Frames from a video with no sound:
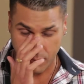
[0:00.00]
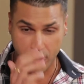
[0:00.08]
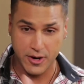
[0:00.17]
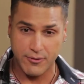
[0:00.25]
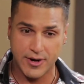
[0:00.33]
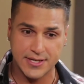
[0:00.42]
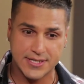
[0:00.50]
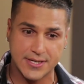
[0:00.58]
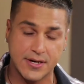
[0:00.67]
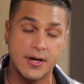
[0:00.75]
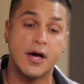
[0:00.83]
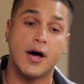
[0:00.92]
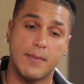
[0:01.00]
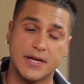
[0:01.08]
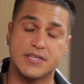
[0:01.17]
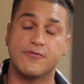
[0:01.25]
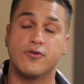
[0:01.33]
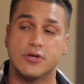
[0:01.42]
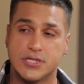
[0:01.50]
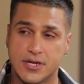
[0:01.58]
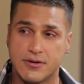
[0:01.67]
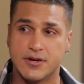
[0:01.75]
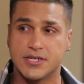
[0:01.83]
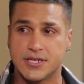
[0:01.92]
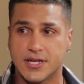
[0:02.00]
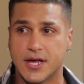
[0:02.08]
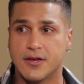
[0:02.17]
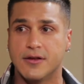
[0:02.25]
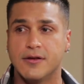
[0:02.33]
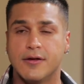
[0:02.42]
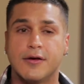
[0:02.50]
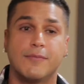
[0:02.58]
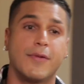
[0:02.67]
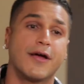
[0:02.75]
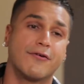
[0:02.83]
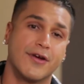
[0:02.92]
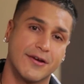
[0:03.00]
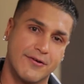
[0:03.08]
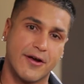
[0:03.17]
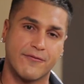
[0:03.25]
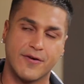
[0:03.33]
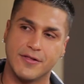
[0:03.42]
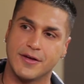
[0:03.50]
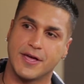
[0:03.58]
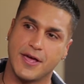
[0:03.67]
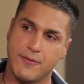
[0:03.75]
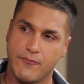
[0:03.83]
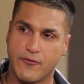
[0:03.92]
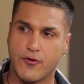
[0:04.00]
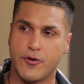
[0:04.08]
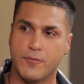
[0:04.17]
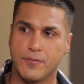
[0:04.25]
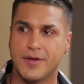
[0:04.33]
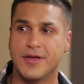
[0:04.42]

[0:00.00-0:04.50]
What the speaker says: Born and raised here. I'm actually fourth generation Kenyan. My great-grandfather came from